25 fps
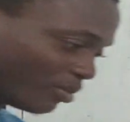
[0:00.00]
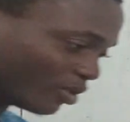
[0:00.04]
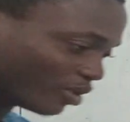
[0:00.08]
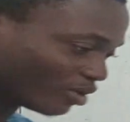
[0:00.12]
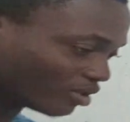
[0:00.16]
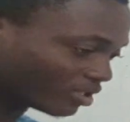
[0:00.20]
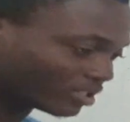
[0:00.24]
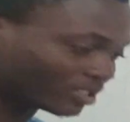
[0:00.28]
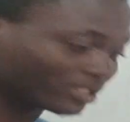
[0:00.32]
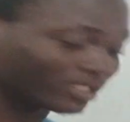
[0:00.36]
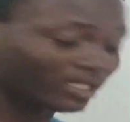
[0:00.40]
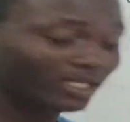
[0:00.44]

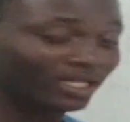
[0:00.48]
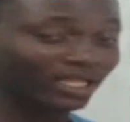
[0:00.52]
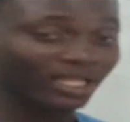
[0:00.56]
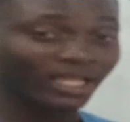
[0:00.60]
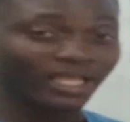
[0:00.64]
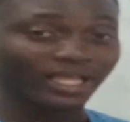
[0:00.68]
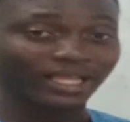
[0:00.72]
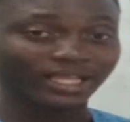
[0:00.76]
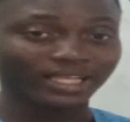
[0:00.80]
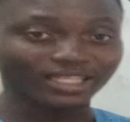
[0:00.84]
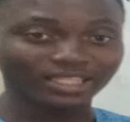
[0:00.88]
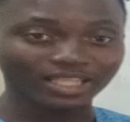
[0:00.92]
because
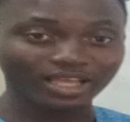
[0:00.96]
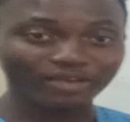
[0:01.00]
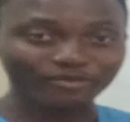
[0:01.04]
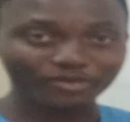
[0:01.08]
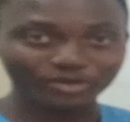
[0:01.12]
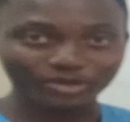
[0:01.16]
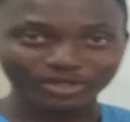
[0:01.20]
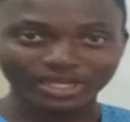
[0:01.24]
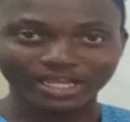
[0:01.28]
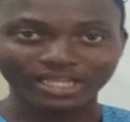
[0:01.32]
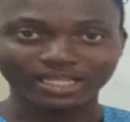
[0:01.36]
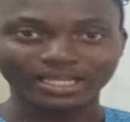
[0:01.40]
in that
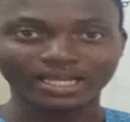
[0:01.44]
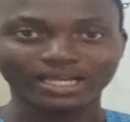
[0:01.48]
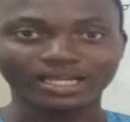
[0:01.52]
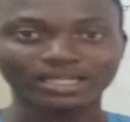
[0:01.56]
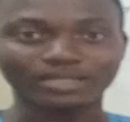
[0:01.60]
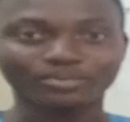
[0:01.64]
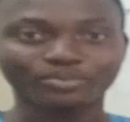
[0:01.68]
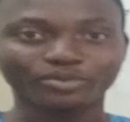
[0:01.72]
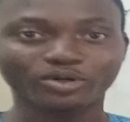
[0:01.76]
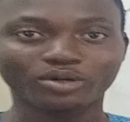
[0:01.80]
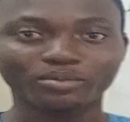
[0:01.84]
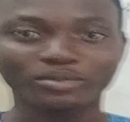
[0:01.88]
video I
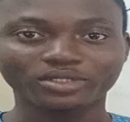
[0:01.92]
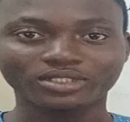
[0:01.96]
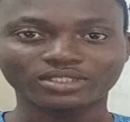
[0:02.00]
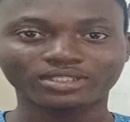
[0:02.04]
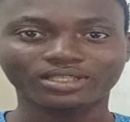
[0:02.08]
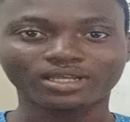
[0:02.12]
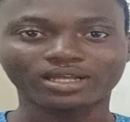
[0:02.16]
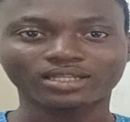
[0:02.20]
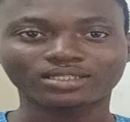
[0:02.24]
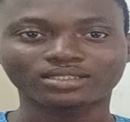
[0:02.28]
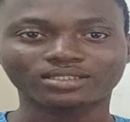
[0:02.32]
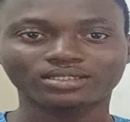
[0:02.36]
promised
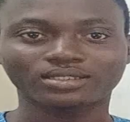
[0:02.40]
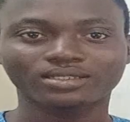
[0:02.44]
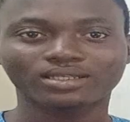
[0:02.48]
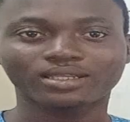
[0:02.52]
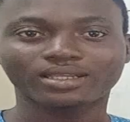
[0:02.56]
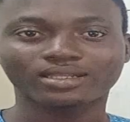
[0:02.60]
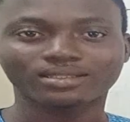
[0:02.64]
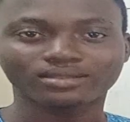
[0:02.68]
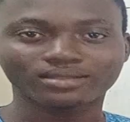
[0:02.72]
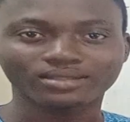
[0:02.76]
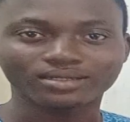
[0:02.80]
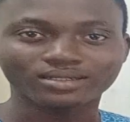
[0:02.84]
that
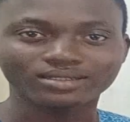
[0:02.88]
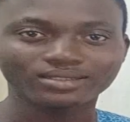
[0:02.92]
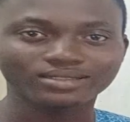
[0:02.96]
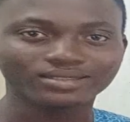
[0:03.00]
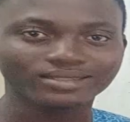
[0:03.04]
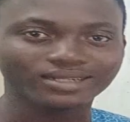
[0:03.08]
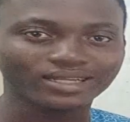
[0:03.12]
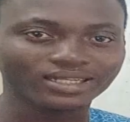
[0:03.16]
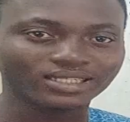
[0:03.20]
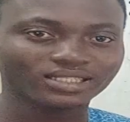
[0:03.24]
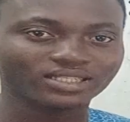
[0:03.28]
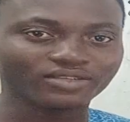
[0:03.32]
in the
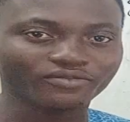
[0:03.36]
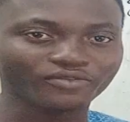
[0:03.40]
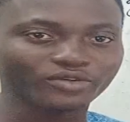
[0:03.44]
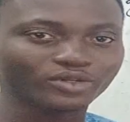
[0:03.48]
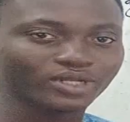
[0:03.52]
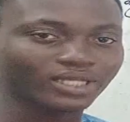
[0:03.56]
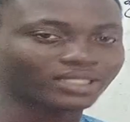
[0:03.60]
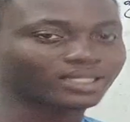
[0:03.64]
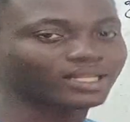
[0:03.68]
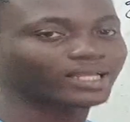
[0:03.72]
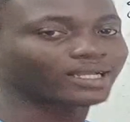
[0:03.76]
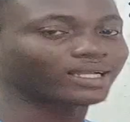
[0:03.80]
next
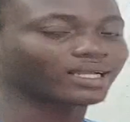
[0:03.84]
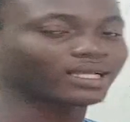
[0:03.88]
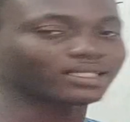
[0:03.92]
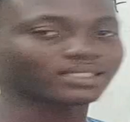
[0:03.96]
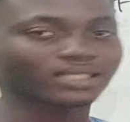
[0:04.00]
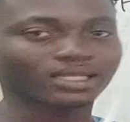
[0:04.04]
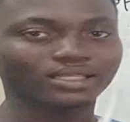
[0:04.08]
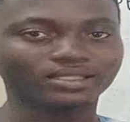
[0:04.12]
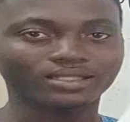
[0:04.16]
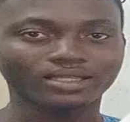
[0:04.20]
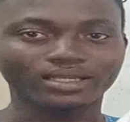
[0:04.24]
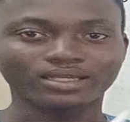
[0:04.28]
video, like as
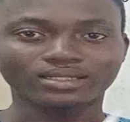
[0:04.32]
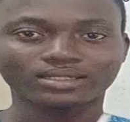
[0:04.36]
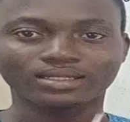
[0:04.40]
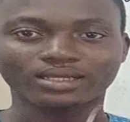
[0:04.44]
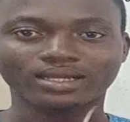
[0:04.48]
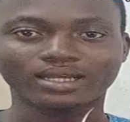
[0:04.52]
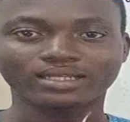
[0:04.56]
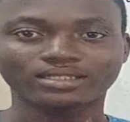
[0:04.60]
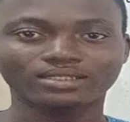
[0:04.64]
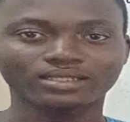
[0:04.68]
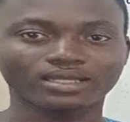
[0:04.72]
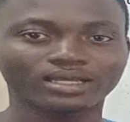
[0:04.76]
at then,
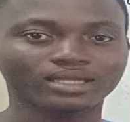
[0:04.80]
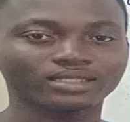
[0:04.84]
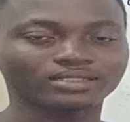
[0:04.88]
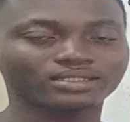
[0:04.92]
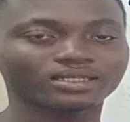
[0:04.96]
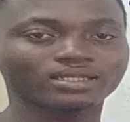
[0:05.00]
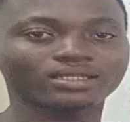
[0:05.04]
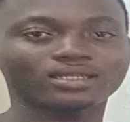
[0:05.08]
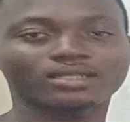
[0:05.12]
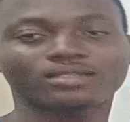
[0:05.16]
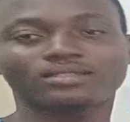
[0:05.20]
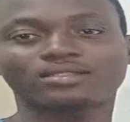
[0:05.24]
I
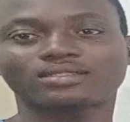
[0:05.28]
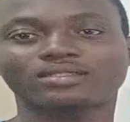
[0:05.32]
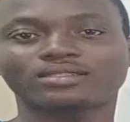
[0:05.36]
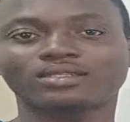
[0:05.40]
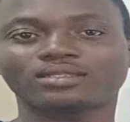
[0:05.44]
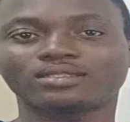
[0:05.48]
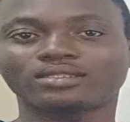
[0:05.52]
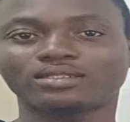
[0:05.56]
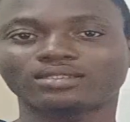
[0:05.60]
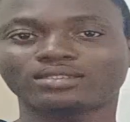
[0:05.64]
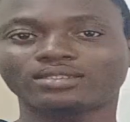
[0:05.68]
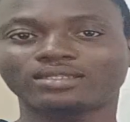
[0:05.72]
said that
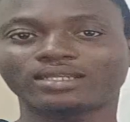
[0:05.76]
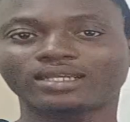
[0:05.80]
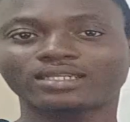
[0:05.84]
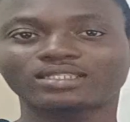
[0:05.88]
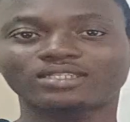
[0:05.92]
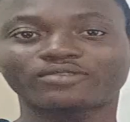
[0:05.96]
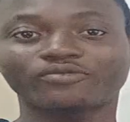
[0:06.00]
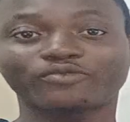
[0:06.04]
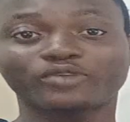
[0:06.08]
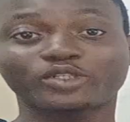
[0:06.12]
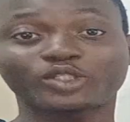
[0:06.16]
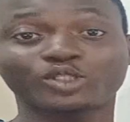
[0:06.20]
in the
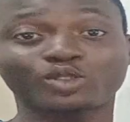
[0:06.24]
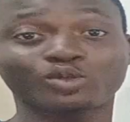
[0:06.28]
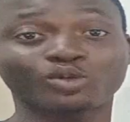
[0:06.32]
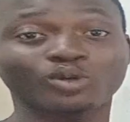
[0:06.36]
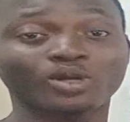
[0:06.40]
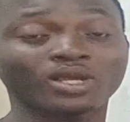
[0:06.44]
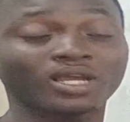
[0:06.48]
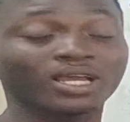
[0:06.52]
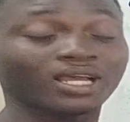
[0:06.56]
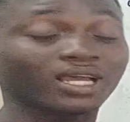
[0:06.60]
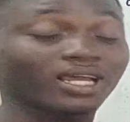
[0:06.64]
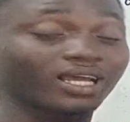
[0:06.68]
next video,
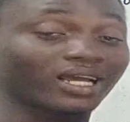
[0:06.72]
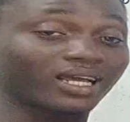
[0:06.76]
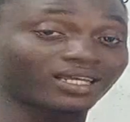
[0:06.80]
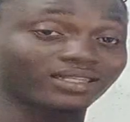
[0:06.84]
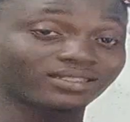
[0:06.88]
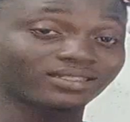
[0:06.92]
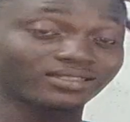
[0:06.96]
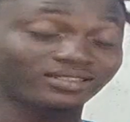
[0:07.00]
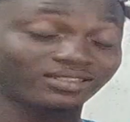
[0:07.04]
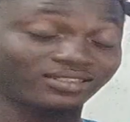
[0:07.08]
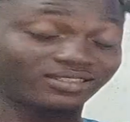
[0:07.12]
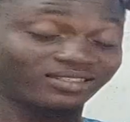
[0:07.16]

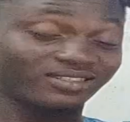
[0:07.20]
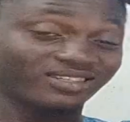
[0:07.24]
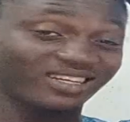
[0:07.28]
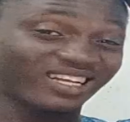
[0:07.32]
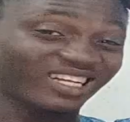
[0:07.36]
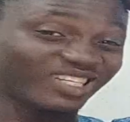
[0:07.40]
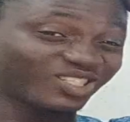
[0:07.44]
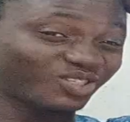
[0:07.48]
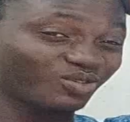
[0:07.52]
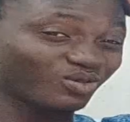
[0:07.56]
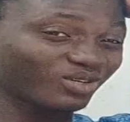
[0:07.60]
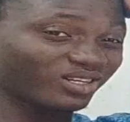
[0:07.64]
and
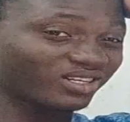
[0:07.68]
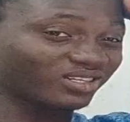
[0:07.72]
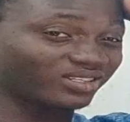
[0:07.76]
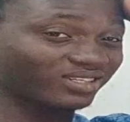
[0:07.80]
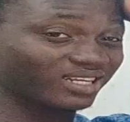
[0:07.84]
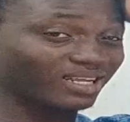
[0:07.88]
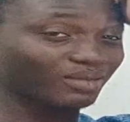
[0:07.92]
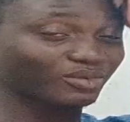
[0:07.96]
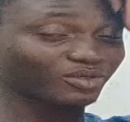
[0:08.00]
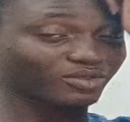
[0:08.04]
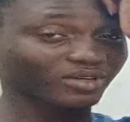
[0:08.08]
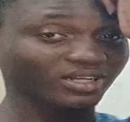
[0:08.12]
actually this
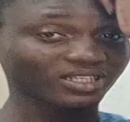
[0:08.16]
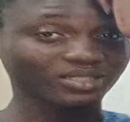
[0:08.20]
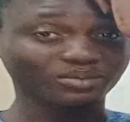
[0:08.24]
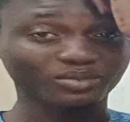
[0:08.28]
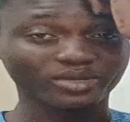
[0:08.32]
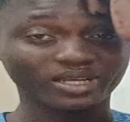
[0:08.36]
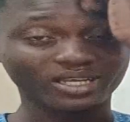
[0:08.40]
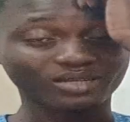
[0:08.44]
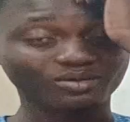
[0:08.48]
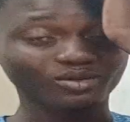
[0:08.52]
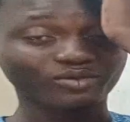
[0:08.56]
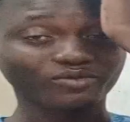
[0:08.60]
time I'm scratching
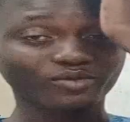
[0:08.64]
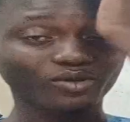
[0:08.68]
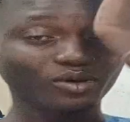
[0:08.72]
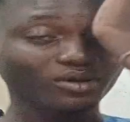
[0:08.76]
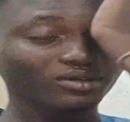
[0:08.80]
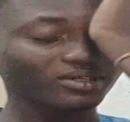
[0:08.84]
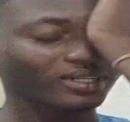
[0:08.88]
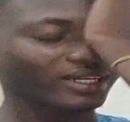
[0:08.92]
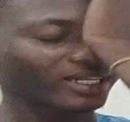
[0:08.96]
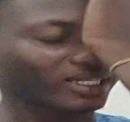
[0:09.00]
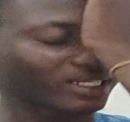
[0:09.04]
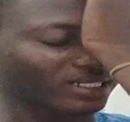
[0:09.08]
my head. We've
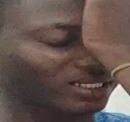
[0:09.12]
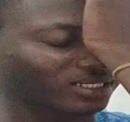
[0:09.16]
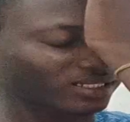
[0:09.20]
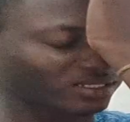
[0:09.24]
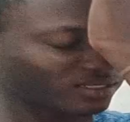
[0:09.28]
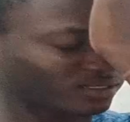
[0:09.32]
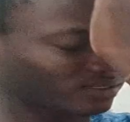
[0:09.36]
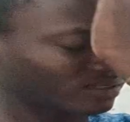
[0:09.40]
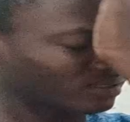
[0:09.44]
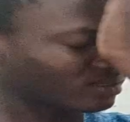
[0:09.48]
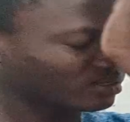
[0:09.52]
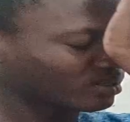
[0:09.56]
done like
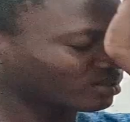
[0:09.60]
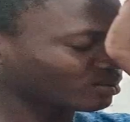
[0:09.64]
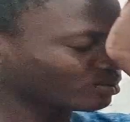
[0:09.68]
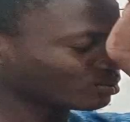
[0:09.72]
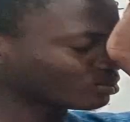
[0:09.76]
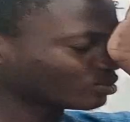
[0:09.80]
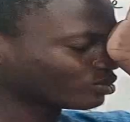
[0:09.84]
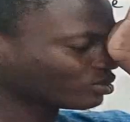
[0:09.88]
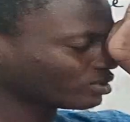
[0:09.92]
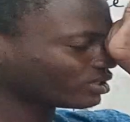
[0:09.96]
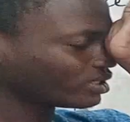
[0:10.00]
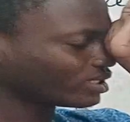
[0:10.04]

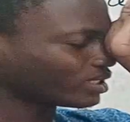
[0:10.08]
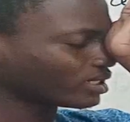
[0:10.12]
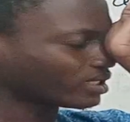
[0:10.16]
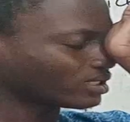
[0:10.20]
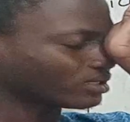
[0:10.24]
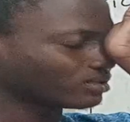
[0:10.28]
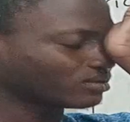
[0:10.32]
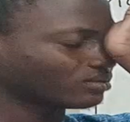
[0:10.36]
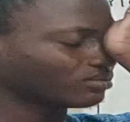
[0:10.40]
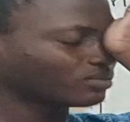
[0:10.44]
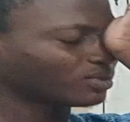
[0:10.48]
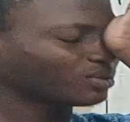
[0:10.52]
more
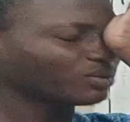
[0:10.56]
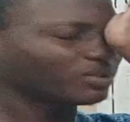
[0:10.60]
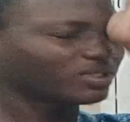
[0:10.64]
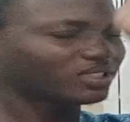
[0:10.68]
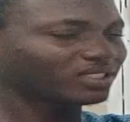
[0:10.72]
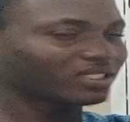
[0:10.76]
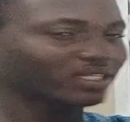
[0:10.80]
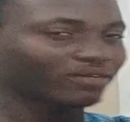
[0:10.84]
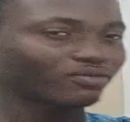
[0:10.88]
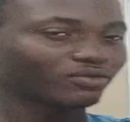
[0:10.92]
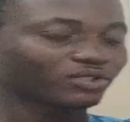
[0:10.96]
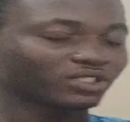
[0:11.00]
than maybe
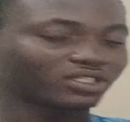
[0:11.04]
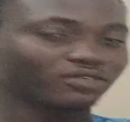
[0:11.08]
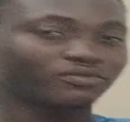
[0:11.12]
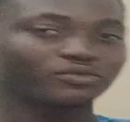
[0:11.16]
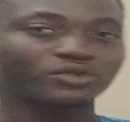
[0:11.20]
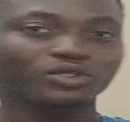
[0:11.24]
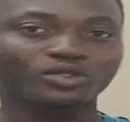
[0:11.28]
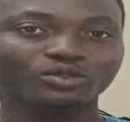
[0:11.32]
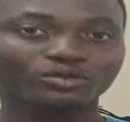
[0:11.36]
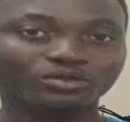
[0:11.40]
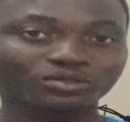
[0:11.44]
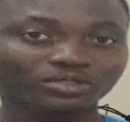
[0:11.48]
70
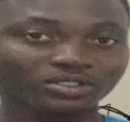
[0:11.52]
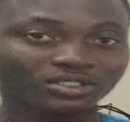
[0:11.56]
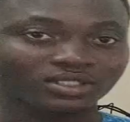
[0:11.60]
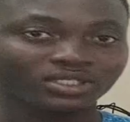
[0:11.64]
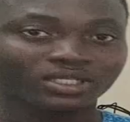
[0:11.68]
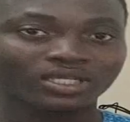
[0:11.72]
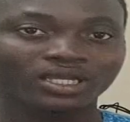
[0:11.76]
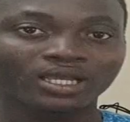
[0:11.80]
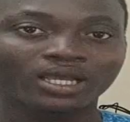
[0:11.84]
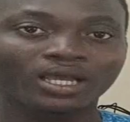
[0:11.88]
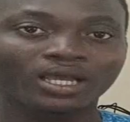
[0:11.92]
videos